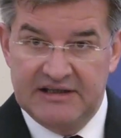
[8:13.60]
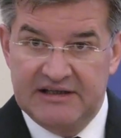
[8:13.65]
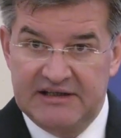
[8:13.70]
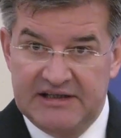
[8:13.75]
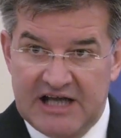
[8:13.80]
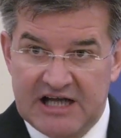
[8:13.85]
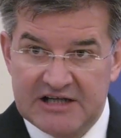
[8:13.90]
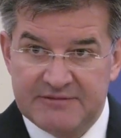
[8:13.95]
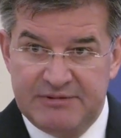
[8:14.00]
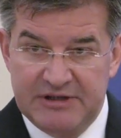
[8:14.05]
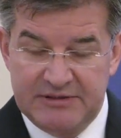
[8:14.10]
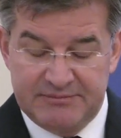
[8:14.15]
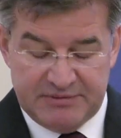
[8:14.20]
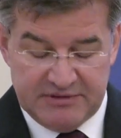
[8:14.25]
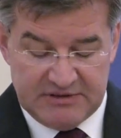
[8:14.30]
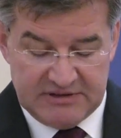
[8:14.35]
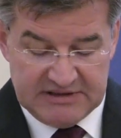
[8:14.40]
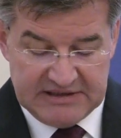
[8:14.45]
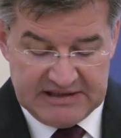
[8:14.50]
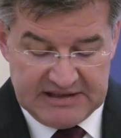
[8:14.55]
young
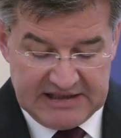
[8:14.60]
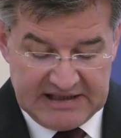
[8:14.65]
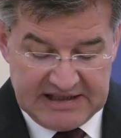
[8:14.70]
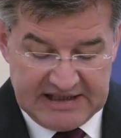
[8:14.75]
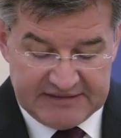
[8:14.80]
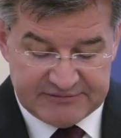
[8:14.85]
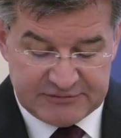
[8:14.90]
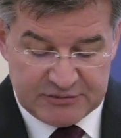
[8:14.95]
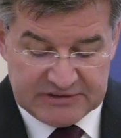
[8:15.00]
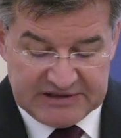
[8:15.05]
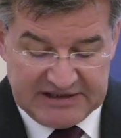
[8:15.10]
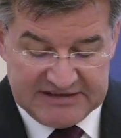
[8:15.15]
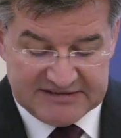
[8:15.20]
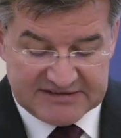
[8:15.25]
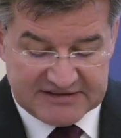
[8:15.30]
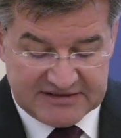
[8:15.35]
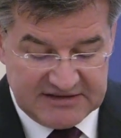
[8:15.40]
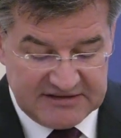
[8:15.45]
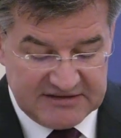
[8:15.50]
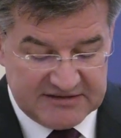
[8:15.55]
people have to gain
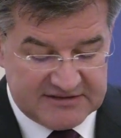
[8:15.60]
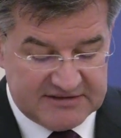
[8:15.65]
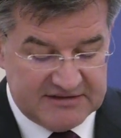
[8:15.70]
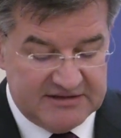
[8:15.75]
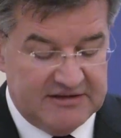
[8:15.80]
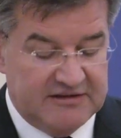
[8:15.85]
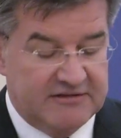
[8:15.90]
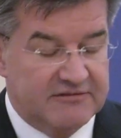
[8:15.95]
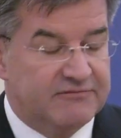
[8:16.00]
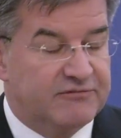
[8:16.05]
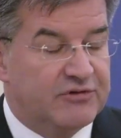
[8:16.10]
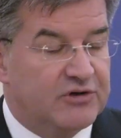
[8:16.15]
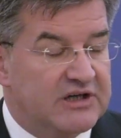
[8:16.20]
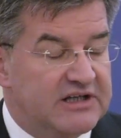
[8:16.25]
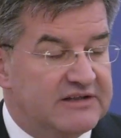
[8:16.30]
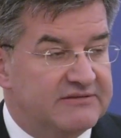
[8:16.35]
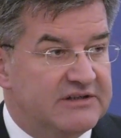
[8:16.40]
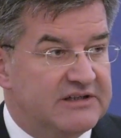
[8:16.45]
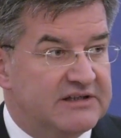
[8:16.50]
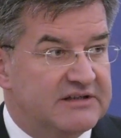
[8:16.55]
skills for
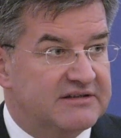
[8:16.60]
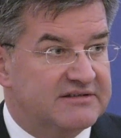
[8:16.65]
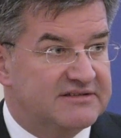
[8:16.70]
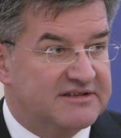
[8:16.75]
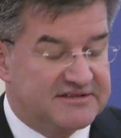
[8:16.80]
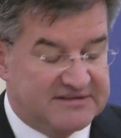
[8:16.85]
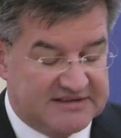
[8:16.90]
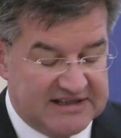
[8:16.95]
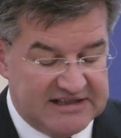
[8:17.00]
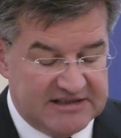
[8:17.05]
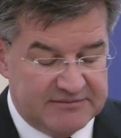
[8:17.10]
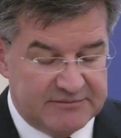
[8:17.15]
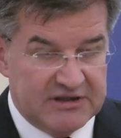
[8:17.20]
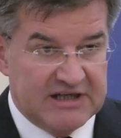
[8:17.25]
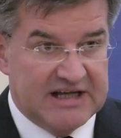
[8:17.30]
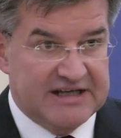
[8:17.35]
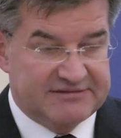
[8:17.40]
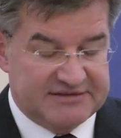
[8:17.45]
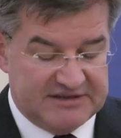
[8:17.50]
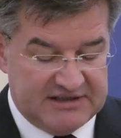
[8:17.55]
living sustainable
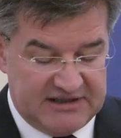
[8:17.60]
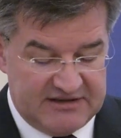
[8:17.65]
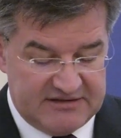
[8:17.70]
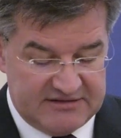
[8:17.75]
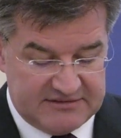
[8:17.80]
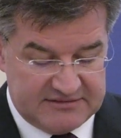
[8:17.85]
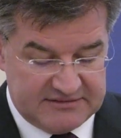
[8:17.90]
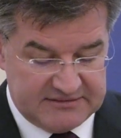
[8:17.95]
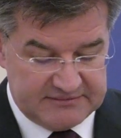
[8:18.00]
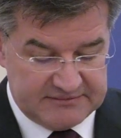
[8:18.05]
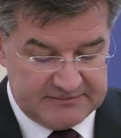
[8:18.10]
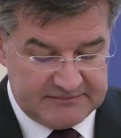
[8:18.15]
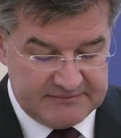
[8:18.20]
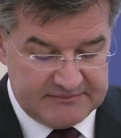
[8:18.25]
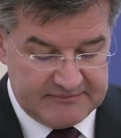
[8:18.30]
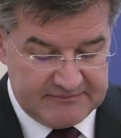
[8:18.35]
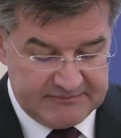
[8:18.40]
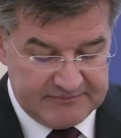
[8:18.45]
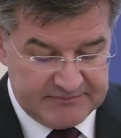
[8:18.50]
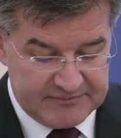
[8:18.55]
lifestyles.
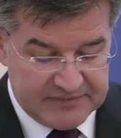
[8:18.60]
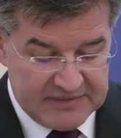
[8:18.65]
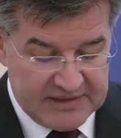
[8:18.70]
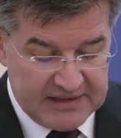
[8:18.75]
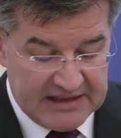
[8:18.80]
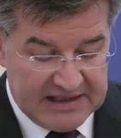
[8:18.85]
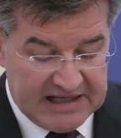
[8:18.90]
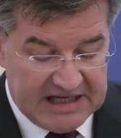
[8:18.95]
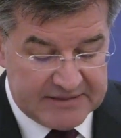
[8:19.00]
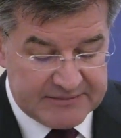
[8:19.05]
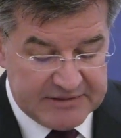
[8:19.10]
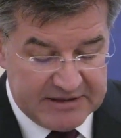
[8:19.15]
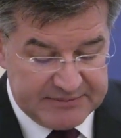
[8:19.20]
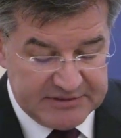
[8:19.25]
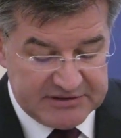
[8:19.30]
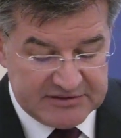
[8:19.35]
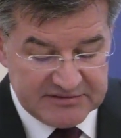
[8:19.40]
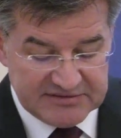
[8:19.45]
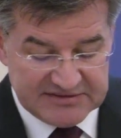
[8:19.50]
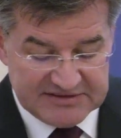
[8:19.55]
I'm
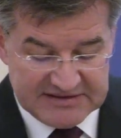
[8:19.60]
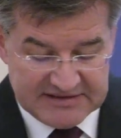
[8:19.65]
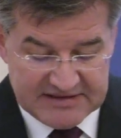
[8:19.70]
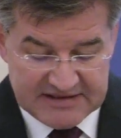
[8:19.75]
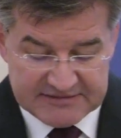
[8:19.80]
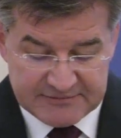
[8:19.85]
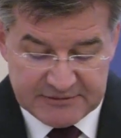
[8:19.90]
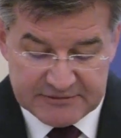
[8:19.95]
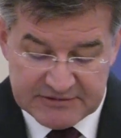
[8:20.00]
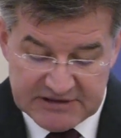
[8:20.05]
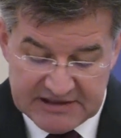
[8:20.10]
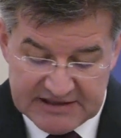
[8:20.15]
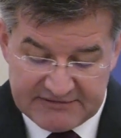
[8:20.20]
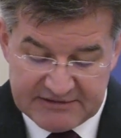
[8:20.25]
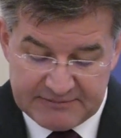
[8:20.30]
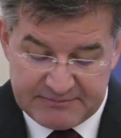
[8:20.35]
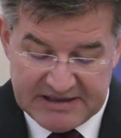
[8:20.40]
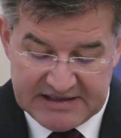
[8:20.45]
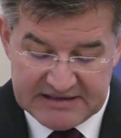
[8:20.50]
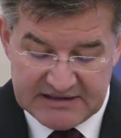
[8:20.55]
happy to see that we will have
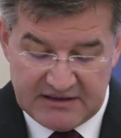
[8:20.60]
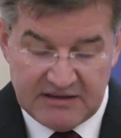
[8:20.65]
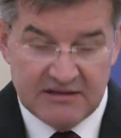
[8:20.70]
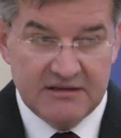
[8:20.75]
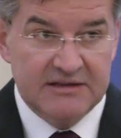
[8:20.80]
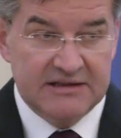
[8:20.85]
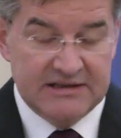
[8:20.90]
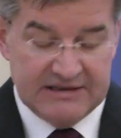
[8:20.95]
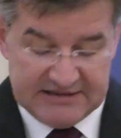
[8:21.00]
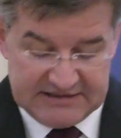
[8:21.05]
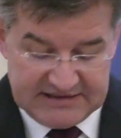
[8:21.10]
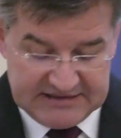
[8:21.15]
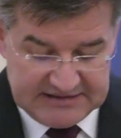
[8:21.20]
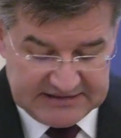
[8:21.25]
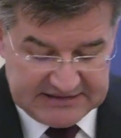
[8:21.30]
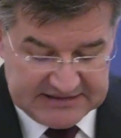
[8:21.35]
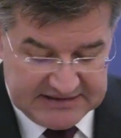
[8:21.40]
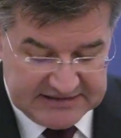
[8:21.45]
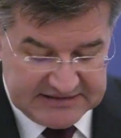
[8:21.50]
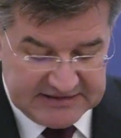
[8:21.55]
a panel
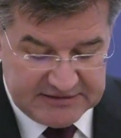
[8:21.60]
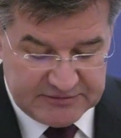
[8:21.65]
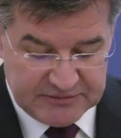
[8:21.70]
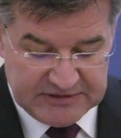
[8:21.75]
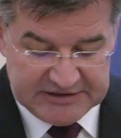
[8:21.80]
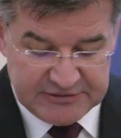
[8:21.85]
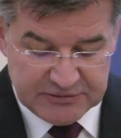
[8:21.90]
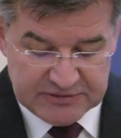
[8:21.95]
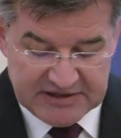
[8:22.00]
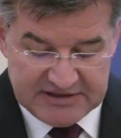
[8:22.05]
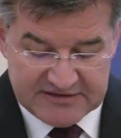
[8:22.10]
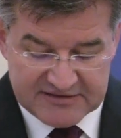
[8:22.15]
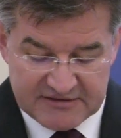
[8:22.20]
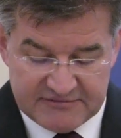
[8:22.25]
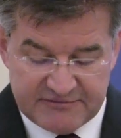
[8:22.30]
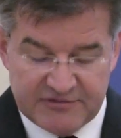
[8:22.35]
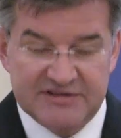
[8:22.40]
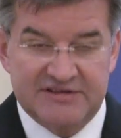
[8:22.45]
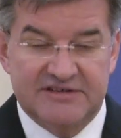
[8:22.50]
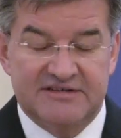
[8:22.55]
dedicated to education
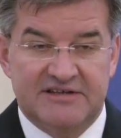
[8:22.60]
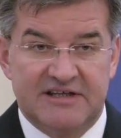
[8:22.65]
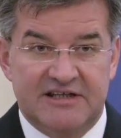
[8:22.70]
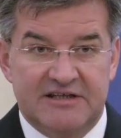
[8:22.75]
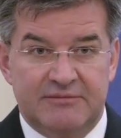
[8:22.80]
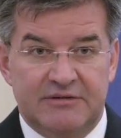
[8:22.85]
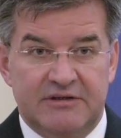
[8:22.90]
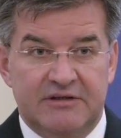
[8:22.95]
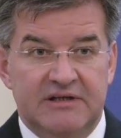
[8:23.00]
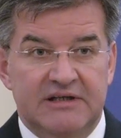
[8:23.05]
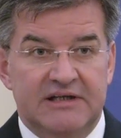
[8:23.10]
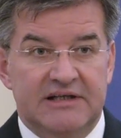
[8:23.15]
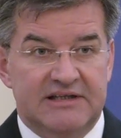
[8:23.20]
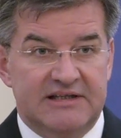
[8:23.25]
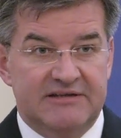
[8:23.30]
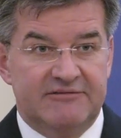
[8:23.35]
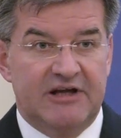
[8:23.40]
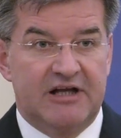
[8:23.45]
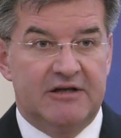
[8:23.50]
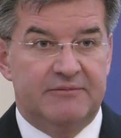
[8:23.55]
for sustainable
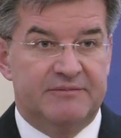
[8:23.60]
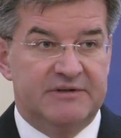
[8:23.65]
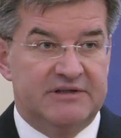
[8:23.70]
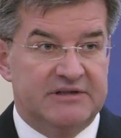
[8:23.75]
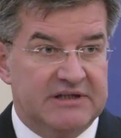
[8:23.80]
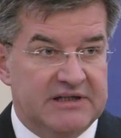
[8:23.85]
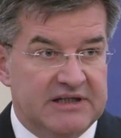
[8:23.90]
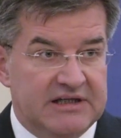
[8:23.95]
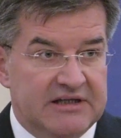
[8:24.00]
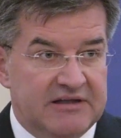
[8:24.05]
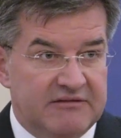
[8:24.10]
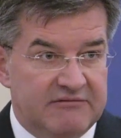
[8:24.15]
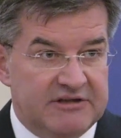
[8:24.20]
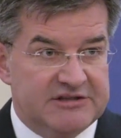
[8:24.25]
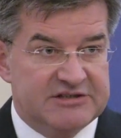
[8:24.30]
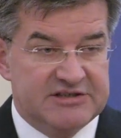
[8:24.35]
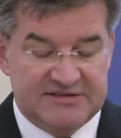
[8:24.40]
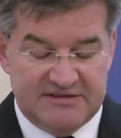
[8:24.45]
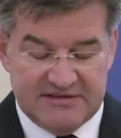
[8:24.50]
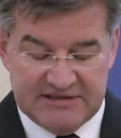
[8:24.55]
development,
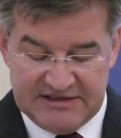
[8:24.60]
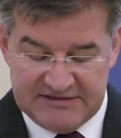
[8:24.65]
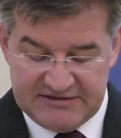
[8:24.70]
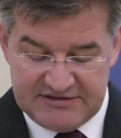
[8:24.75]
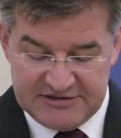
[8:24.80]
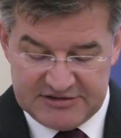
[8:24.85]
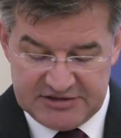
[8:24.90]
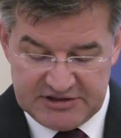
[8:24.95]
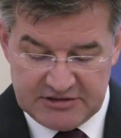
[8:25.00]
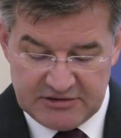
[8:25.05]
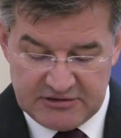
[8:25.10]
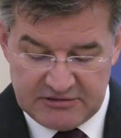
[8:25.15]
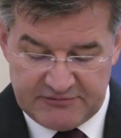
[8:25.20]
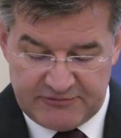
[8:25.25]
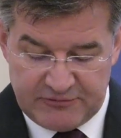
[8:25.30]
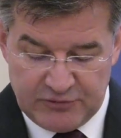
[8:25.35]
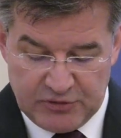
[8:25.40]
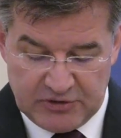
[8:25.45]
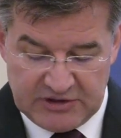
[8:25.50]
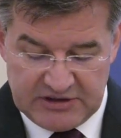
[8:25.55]
which is the SDG Goal
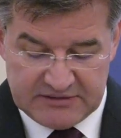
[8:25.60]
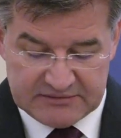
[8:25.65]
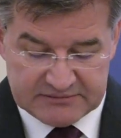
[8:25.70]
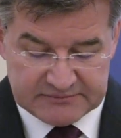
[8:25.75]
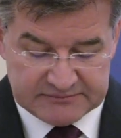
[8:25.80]
4.